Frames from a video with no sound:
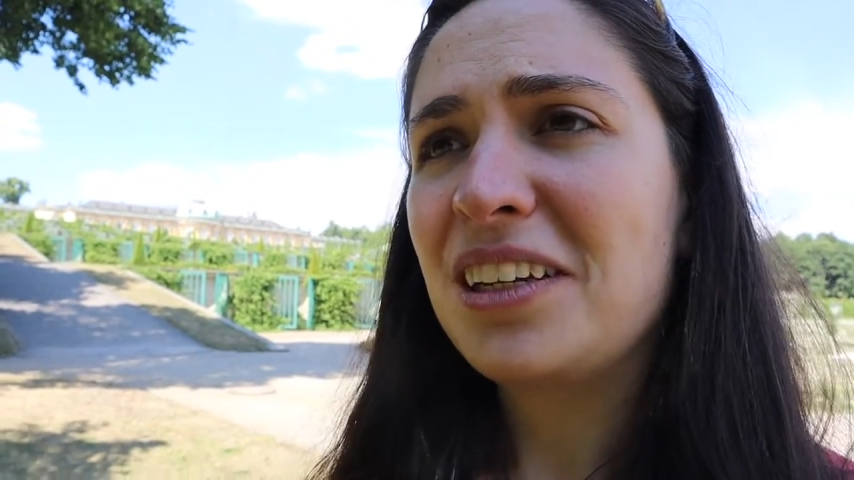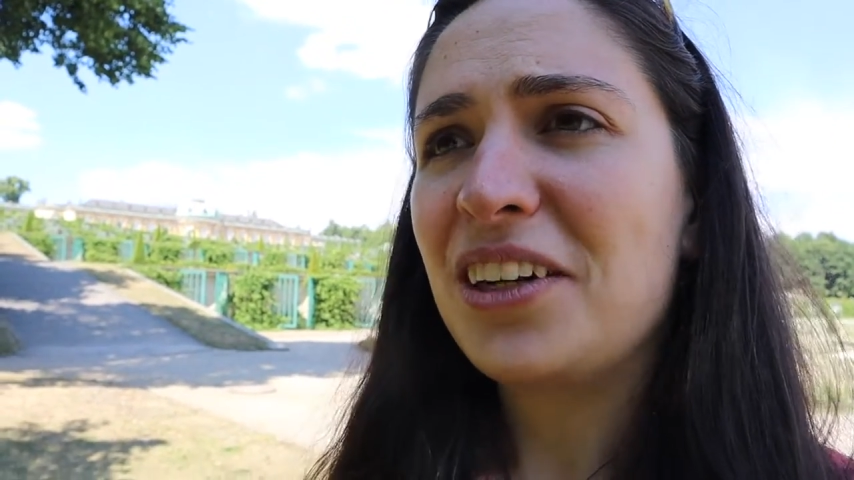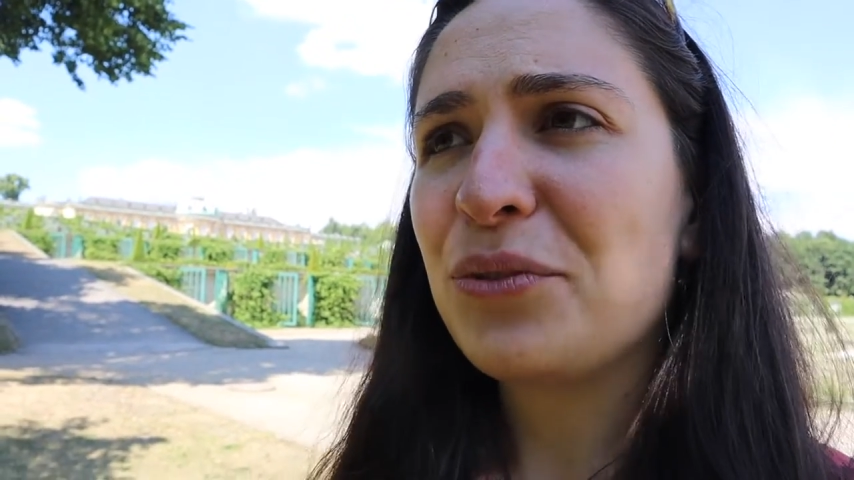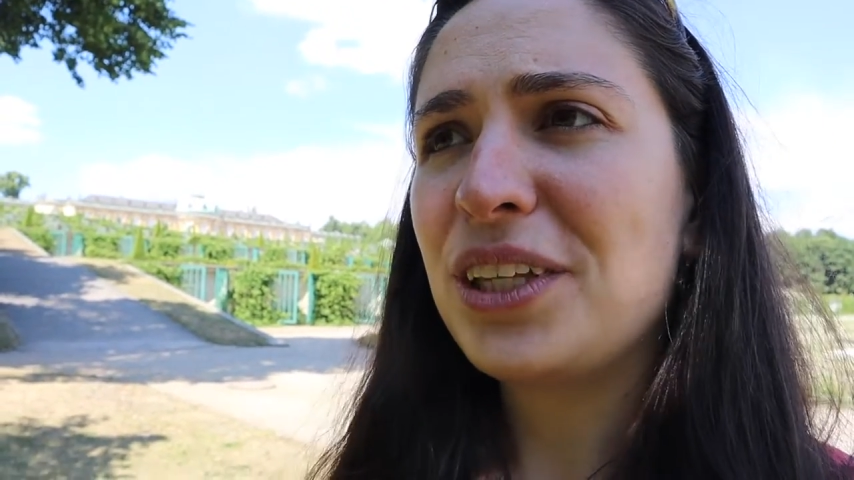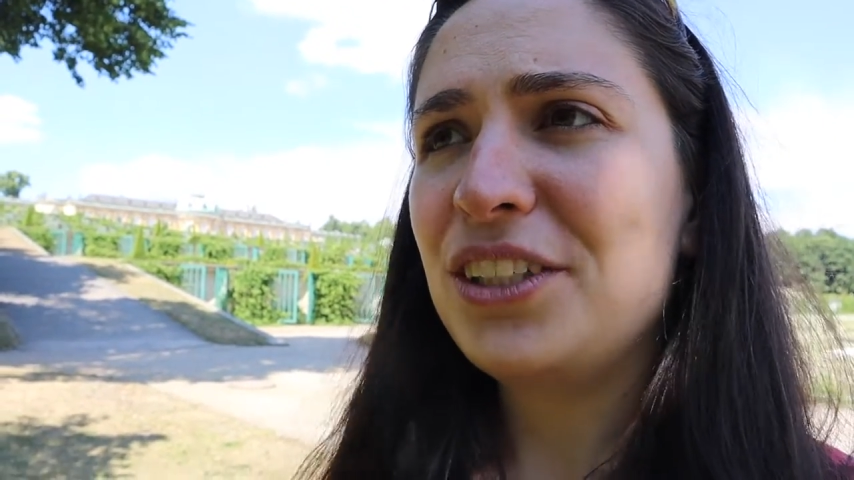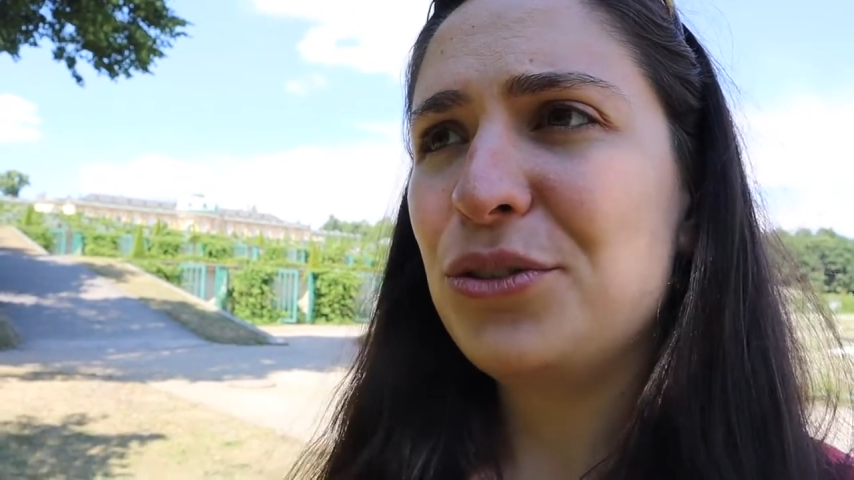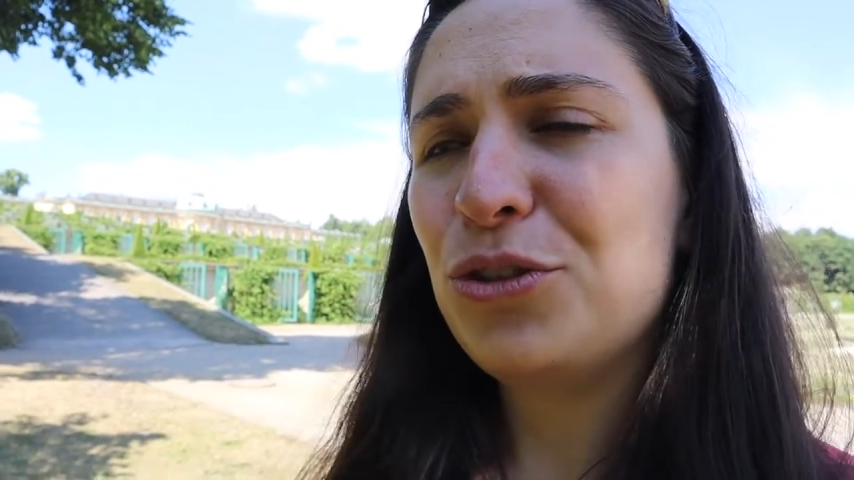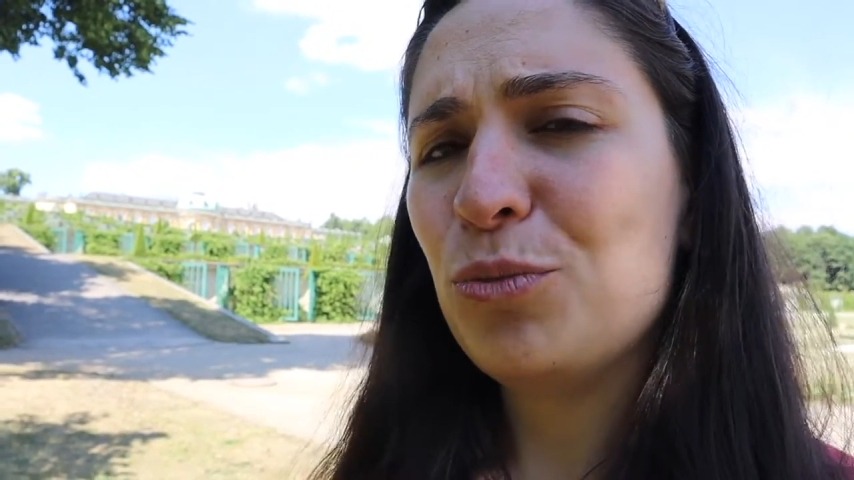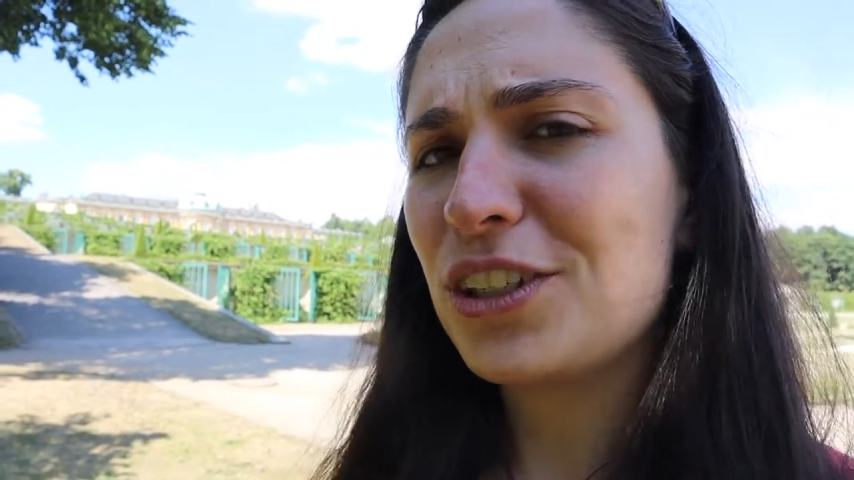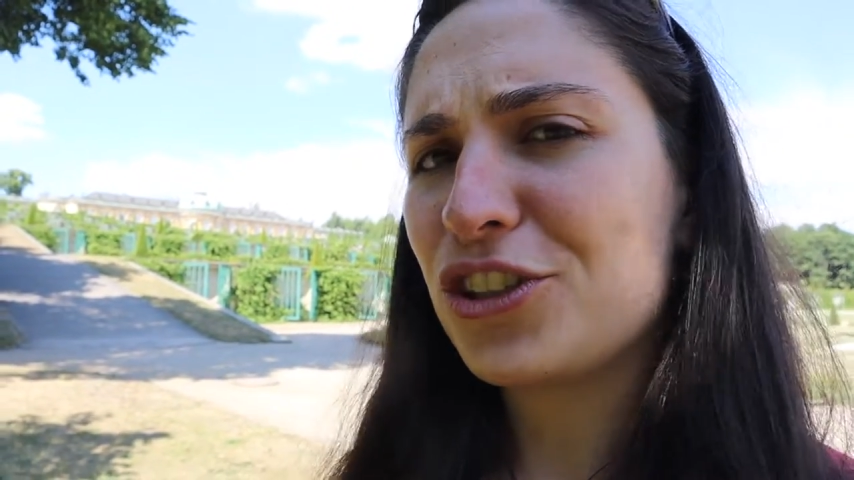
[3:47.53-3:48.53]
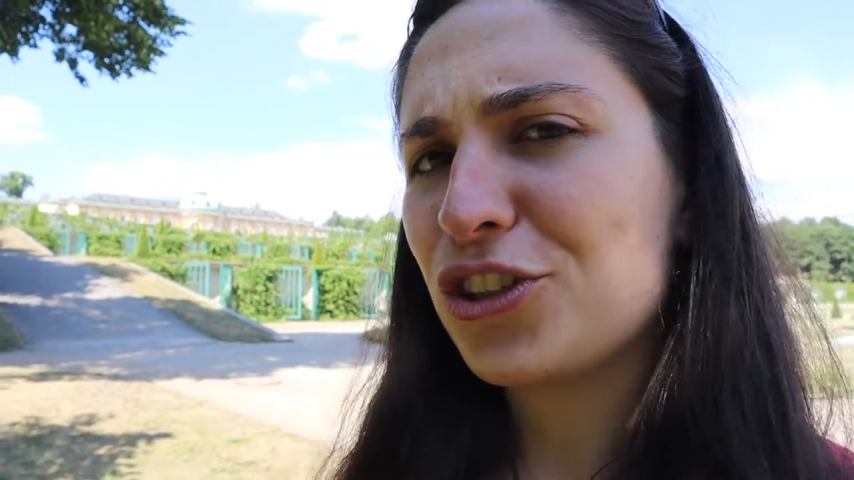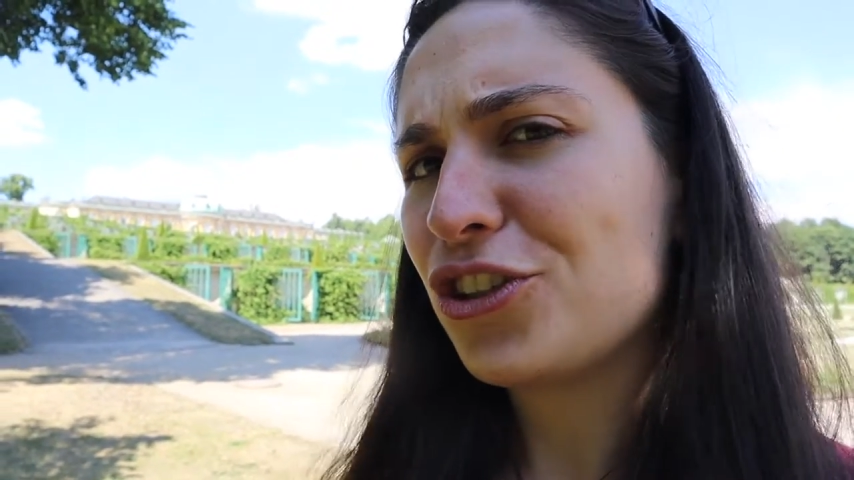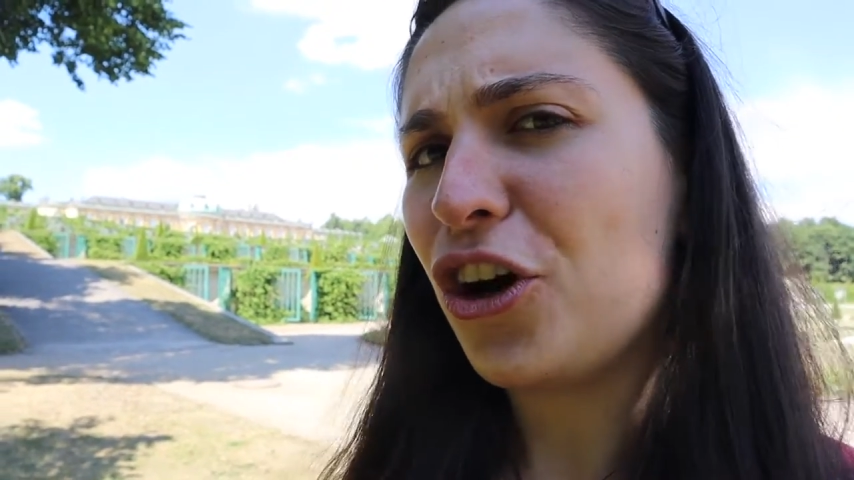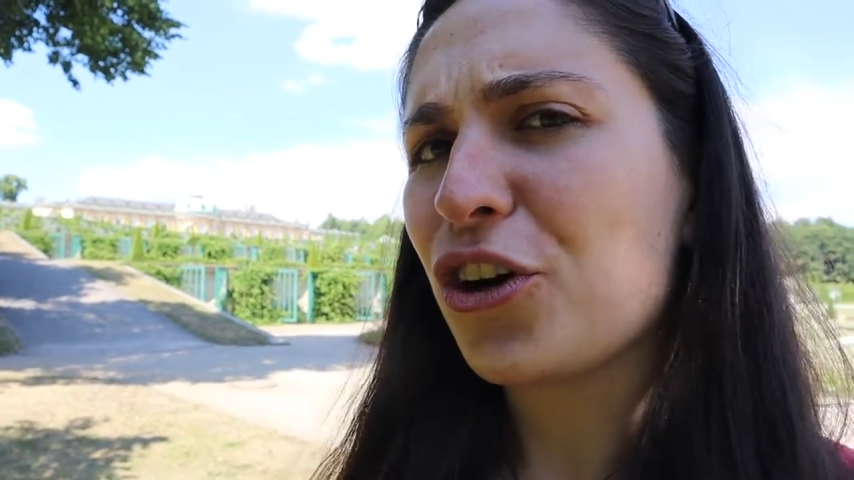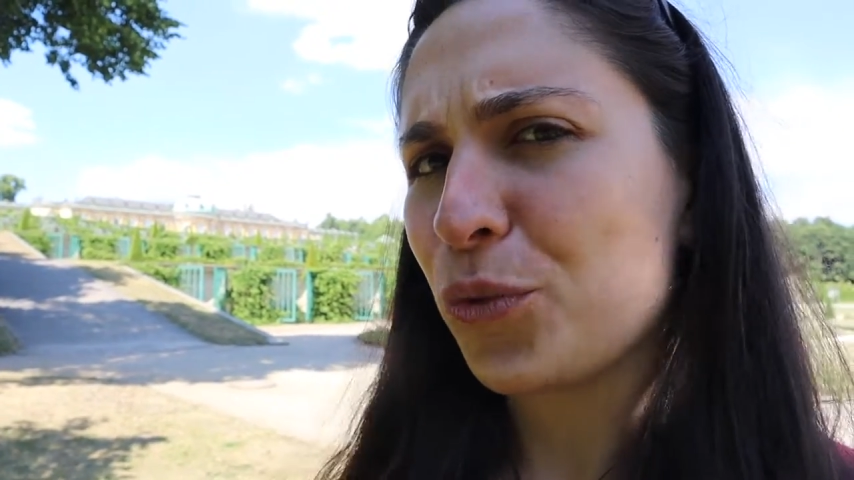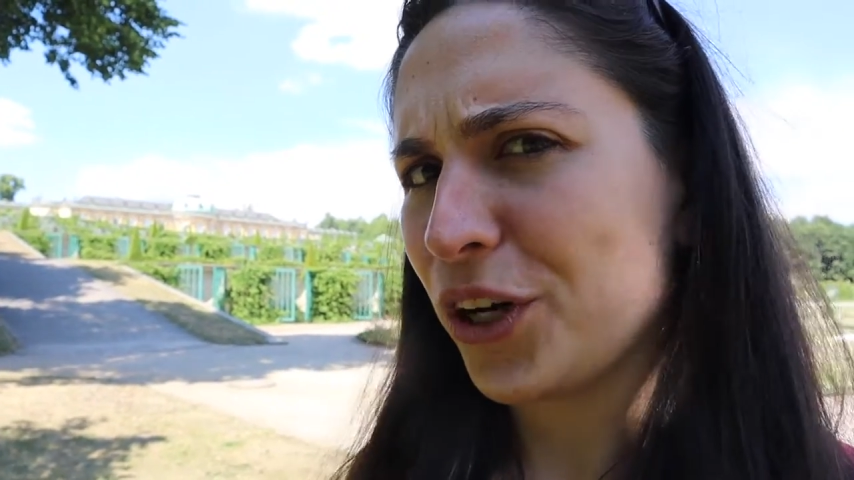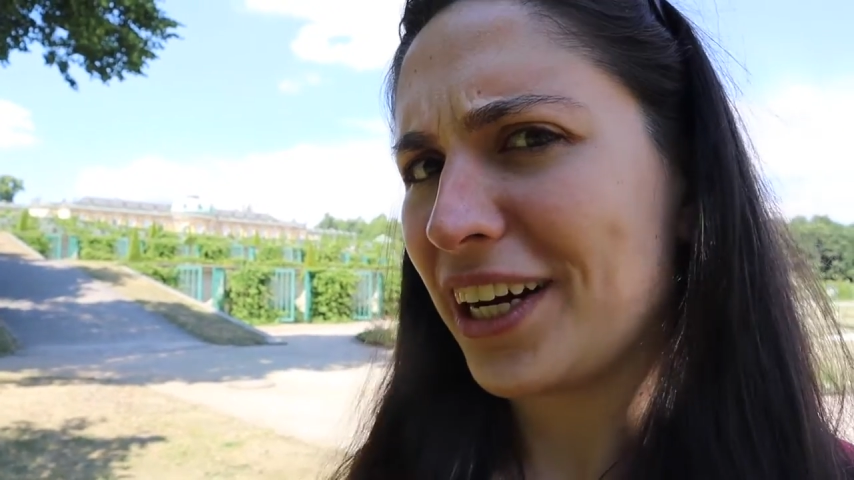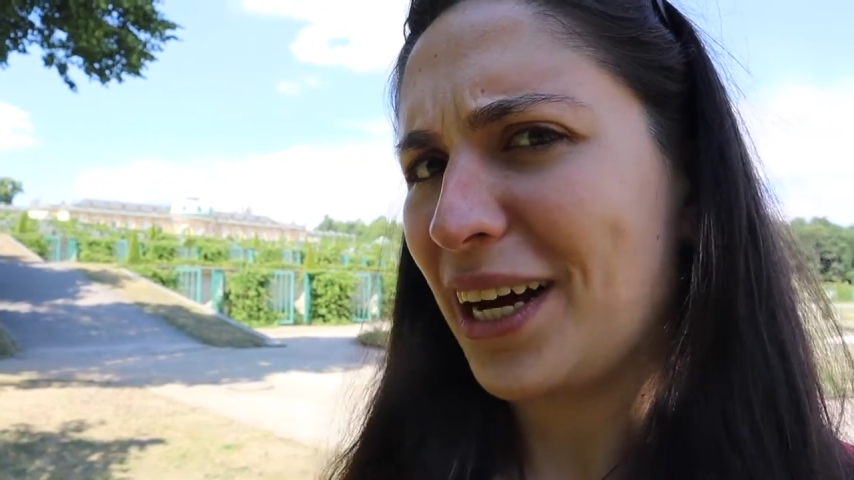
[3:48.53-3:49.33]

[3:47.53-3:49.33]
not really do too much hard work.